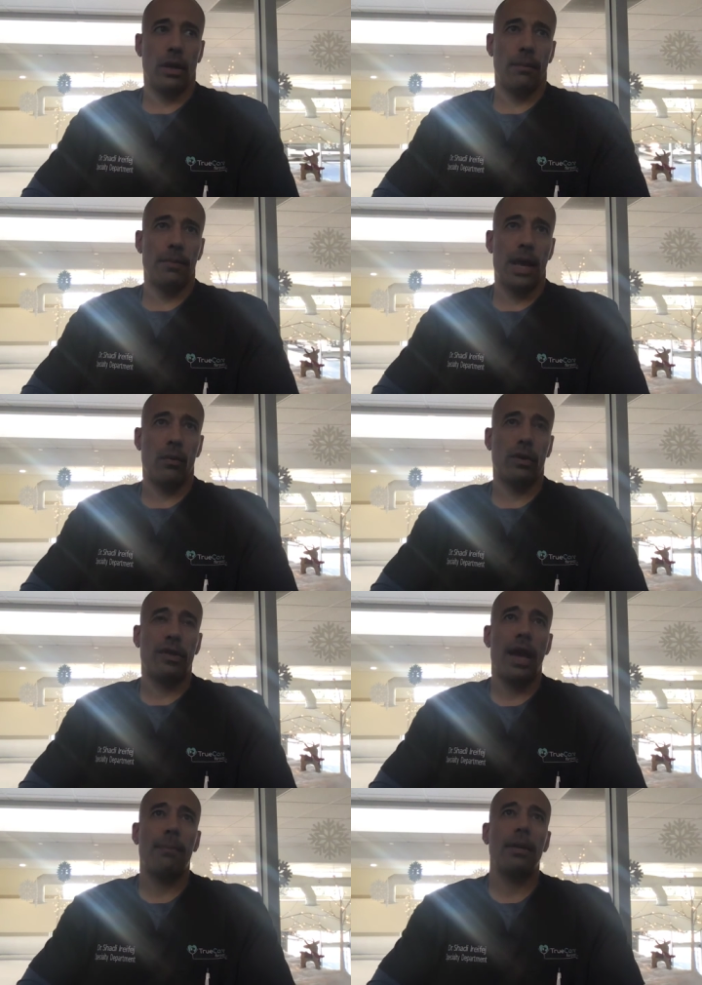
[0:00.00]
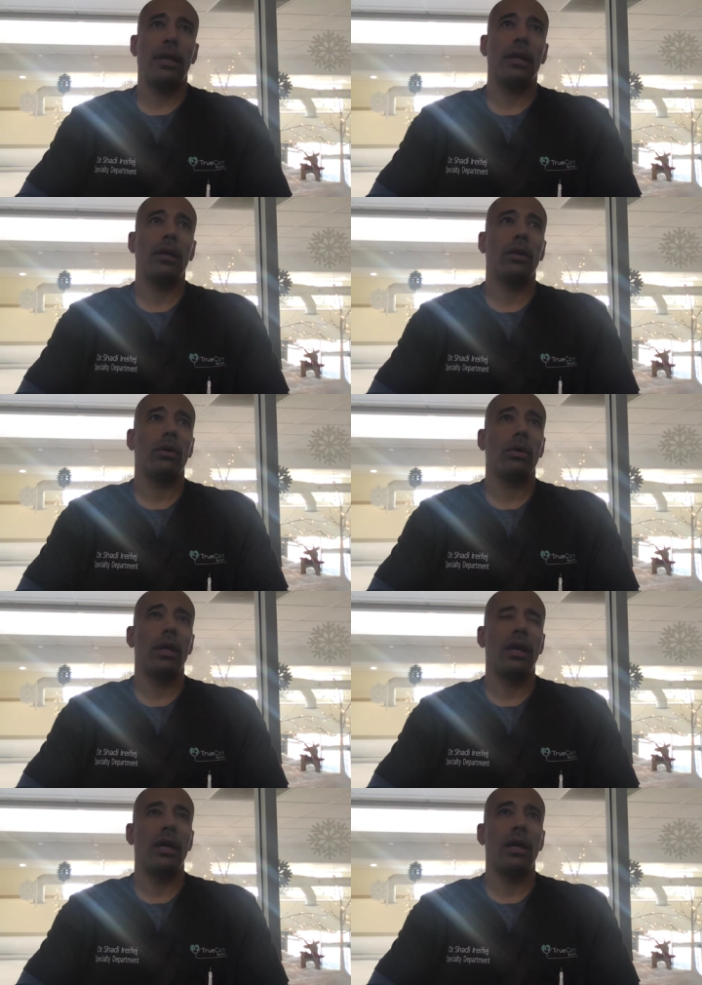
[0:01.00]
Now, what's
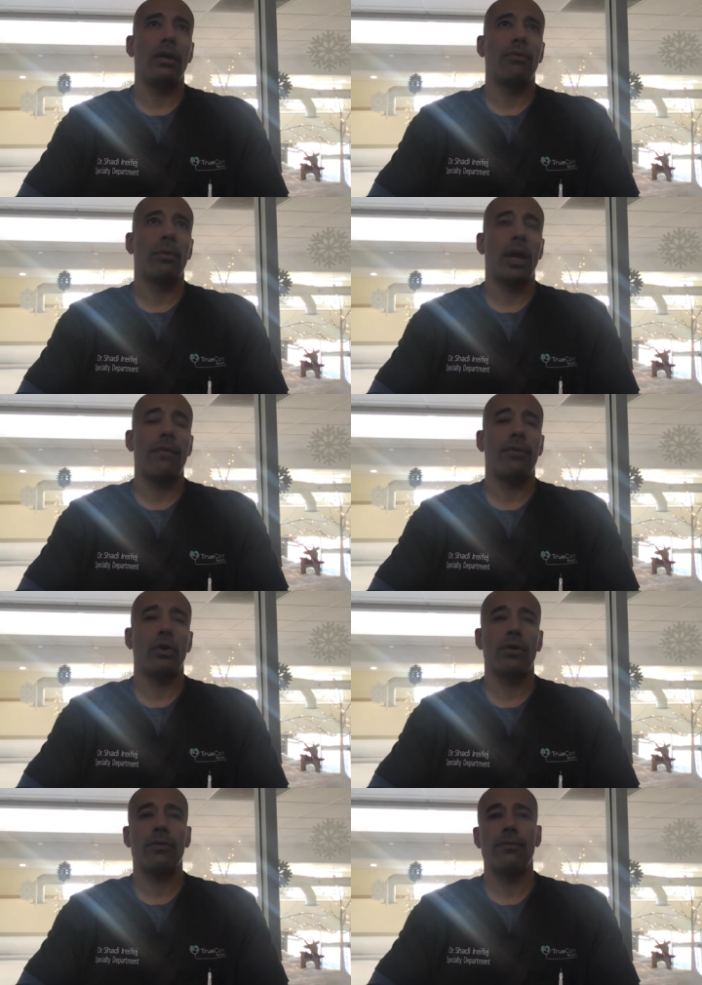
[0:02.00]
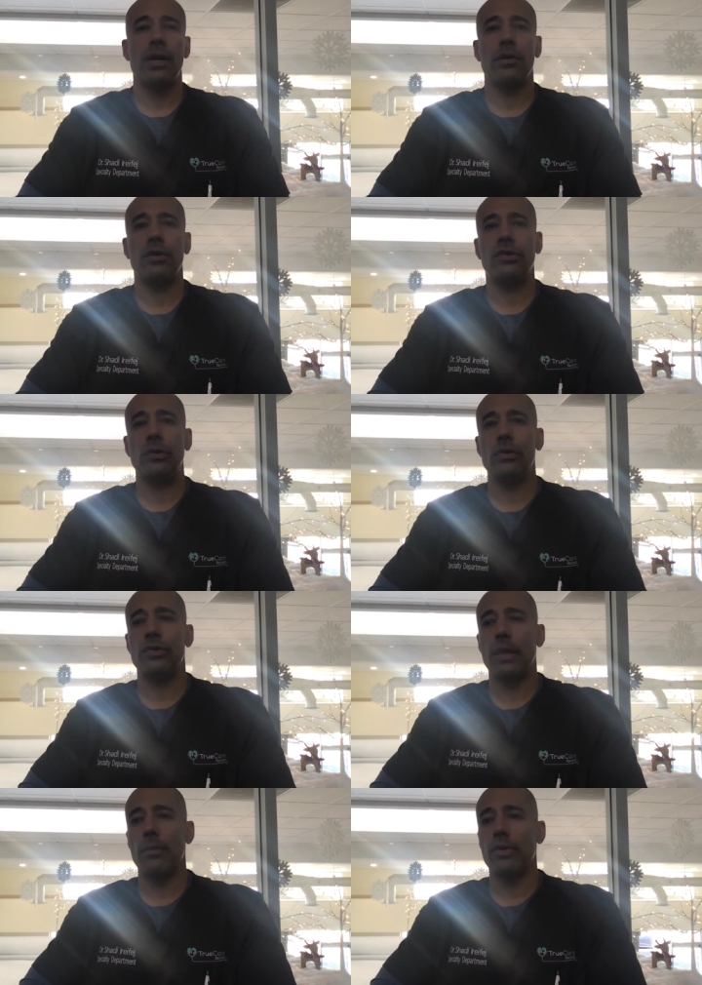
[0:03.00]
happening from what I've heard from veterinary
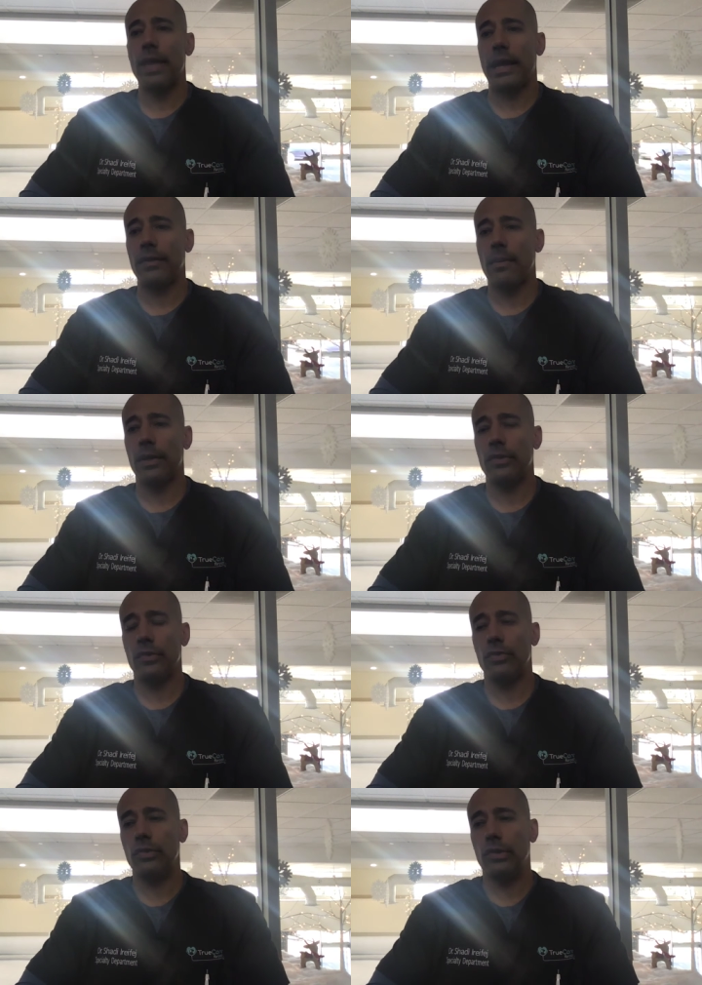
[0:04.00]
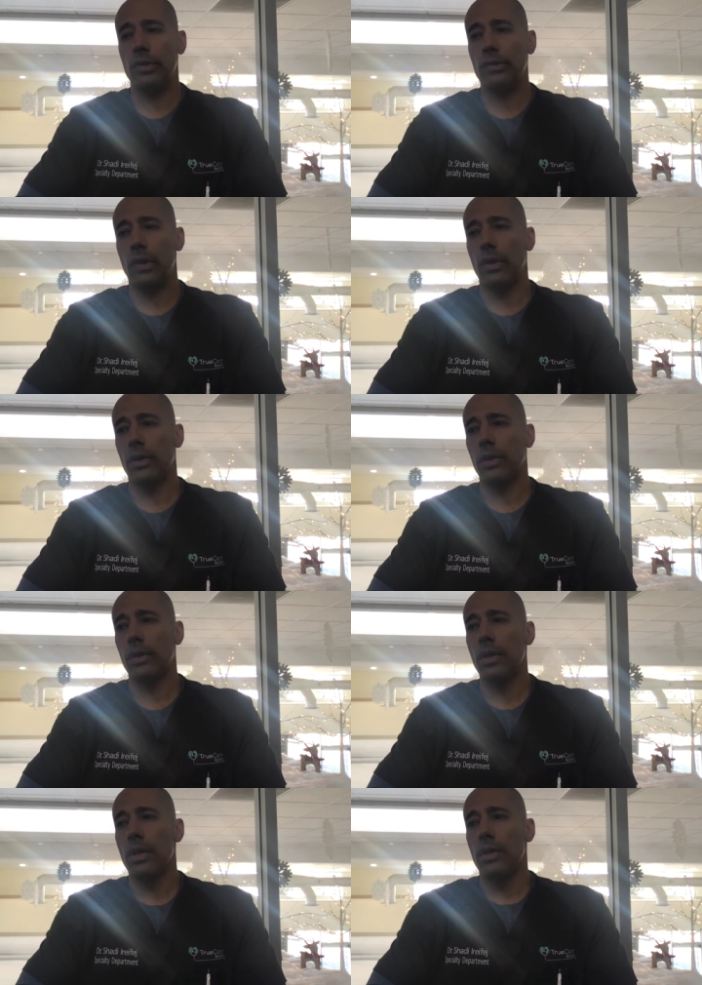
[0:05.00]
students, that most academic institutions
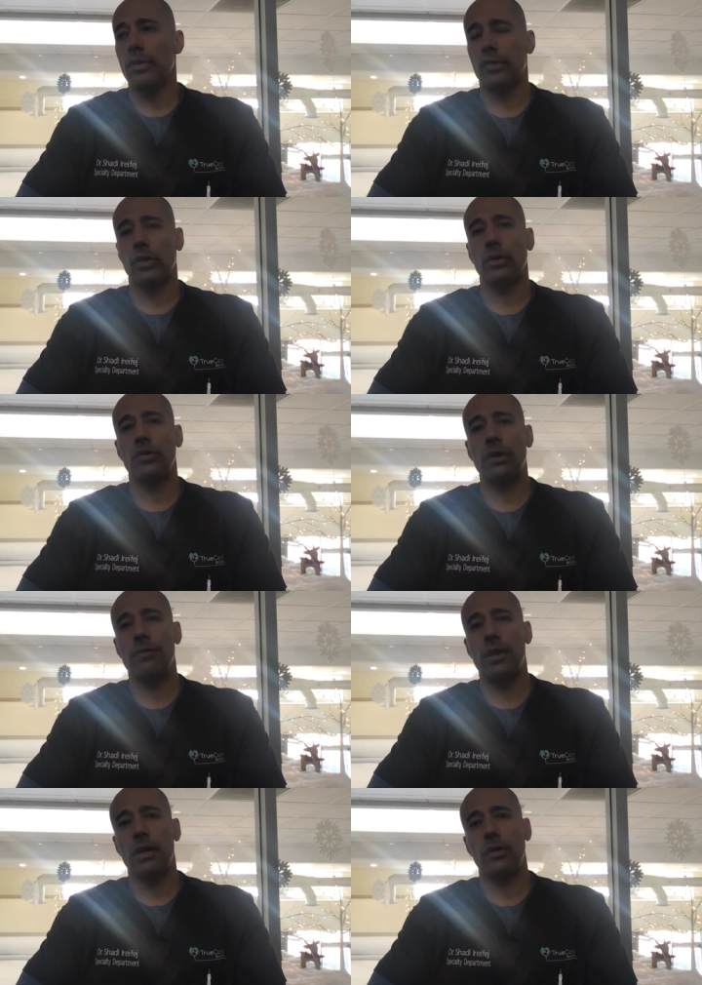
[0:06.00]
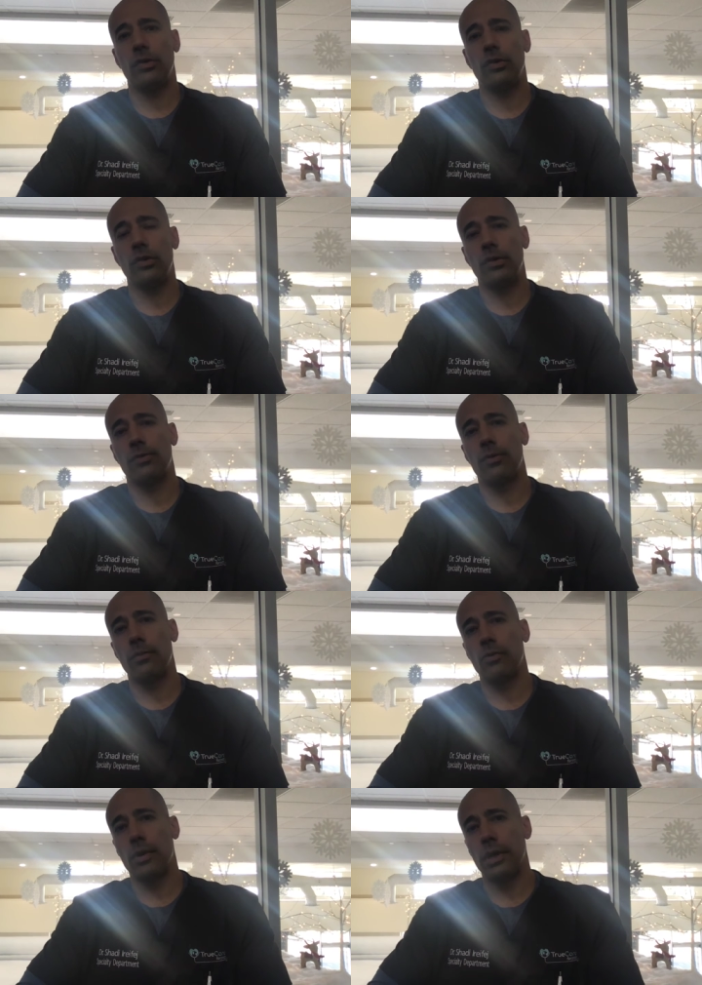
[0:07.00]
are discouraging veterinary students
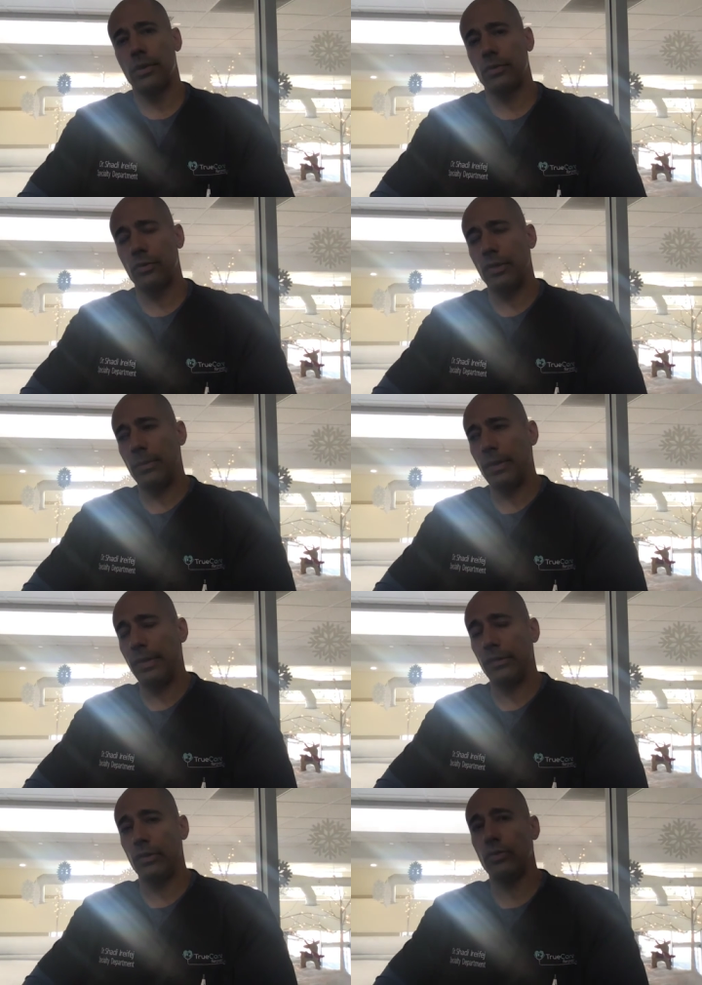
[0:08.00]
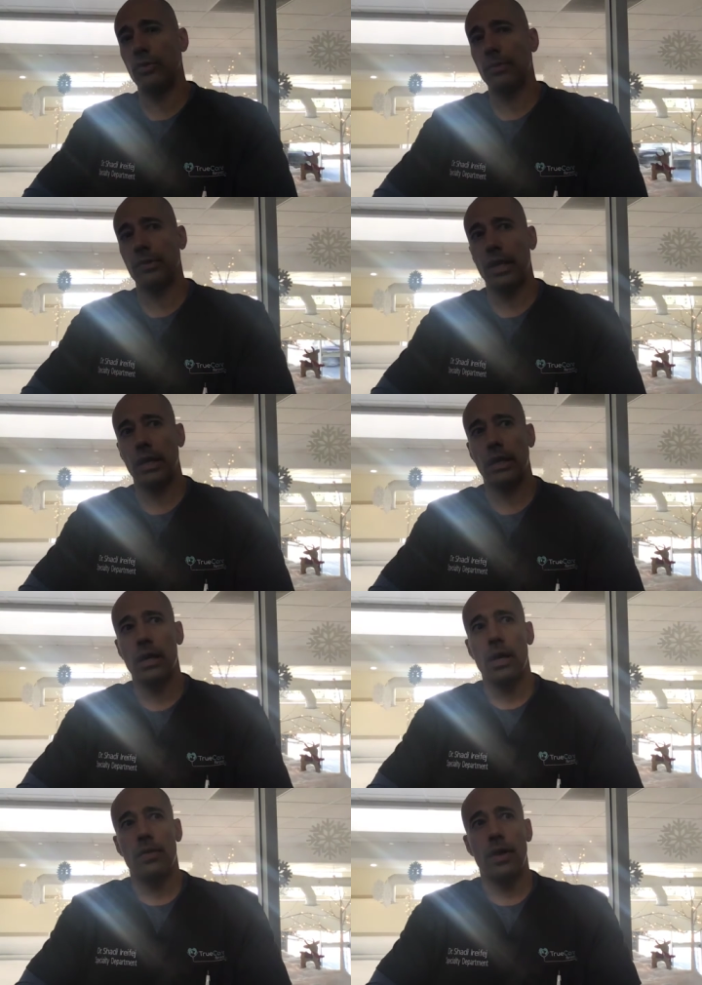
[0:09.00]
from joining internships. I think it's a huge mistake.
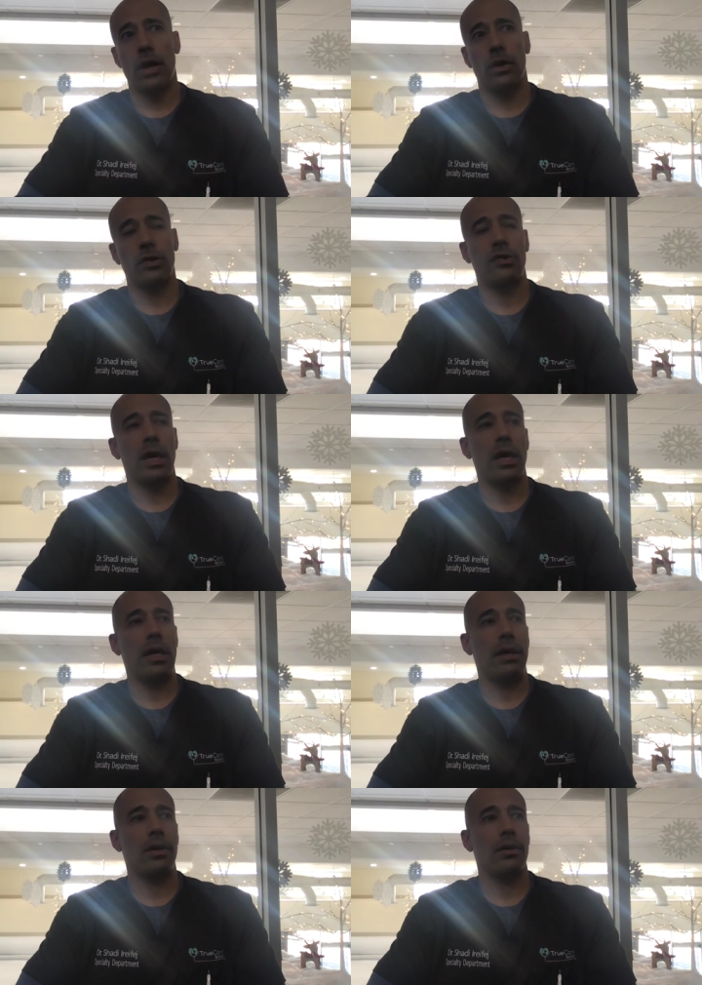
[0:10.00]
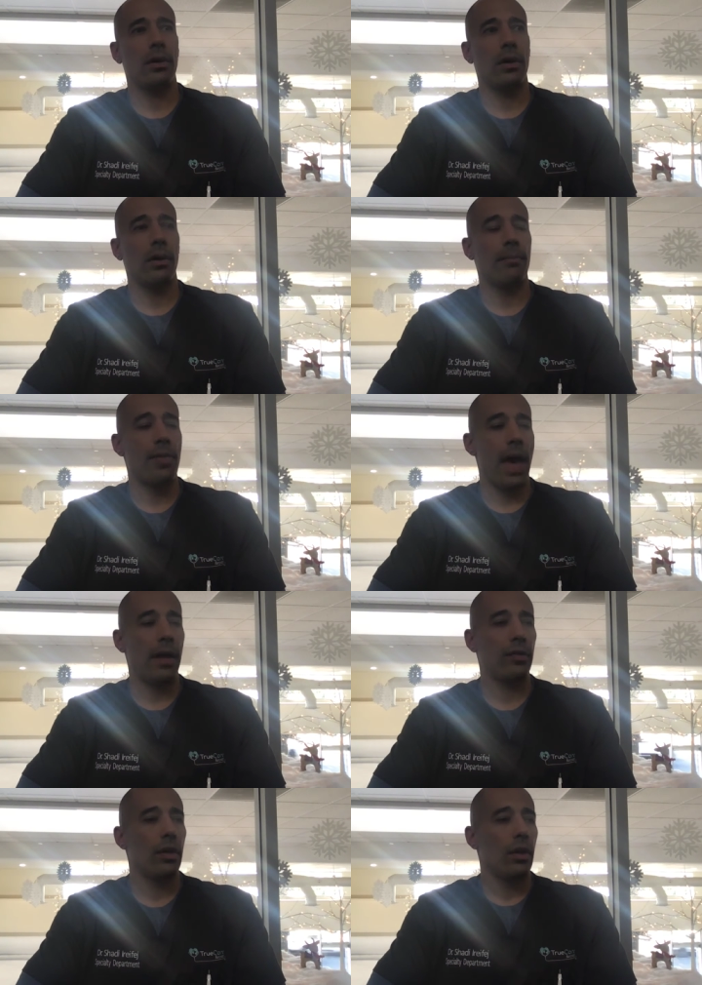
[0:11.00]
They are saying
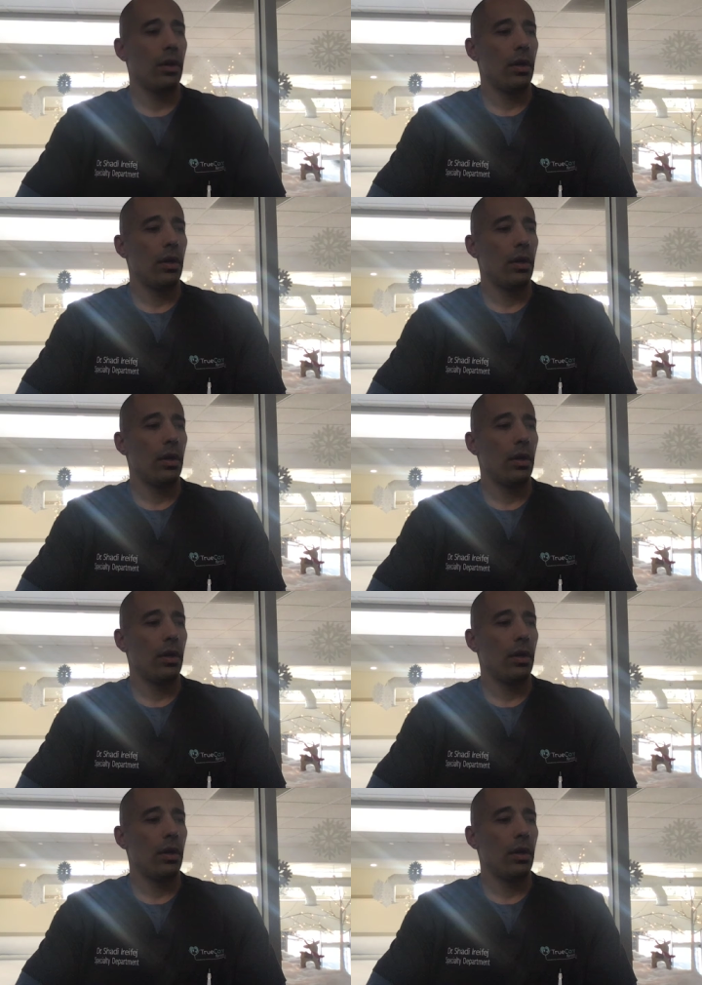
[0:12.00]
that